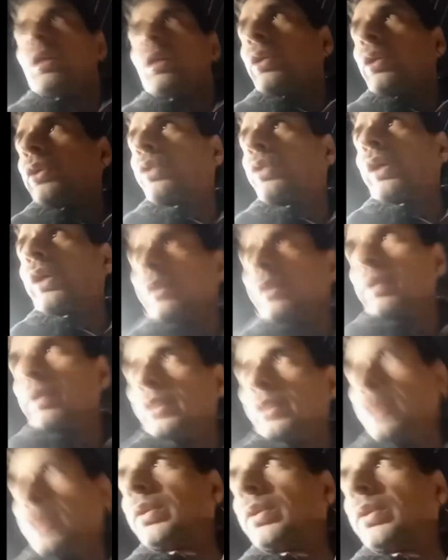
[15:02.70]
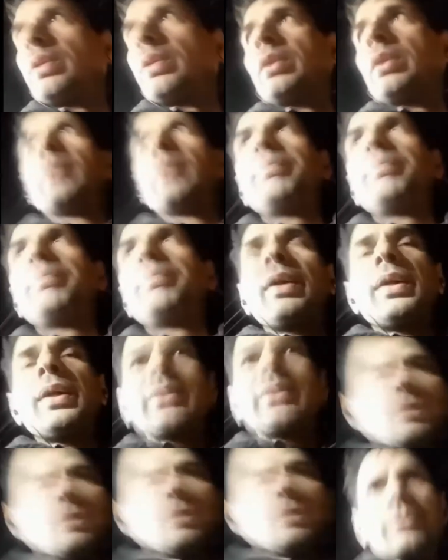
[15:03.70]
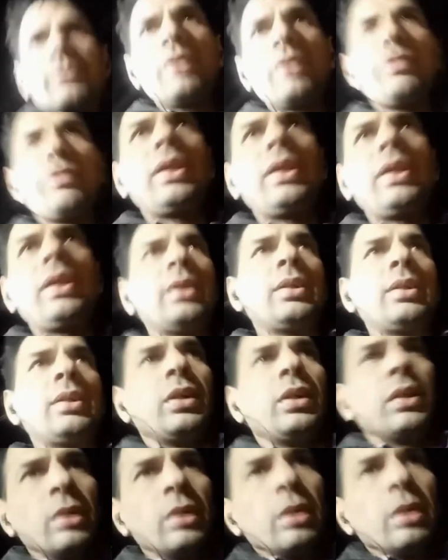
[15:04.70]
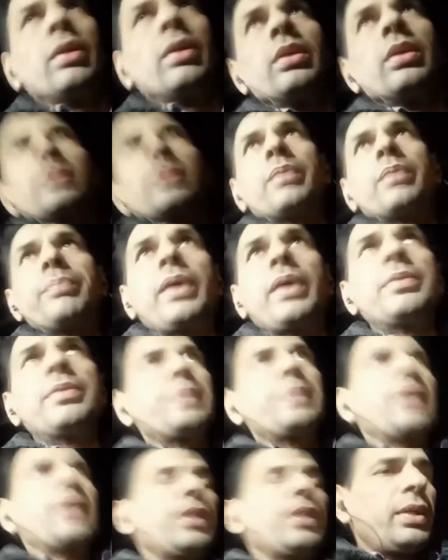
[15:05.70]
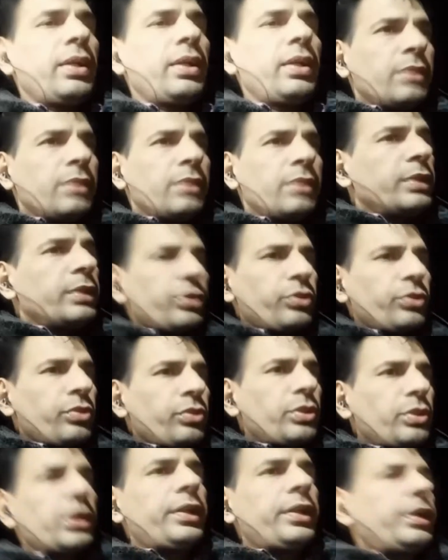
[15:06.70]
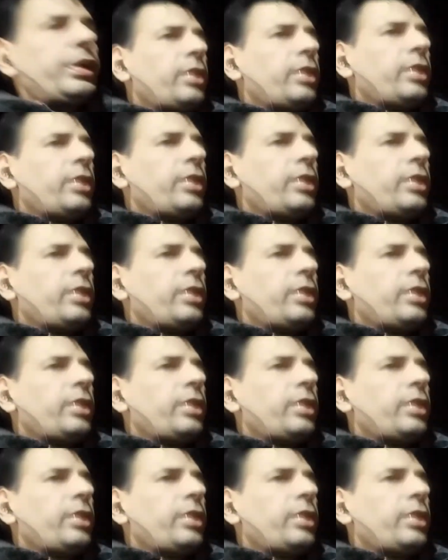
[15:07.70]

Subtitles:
You think parallelism will win? Sometimes parallelism is coincided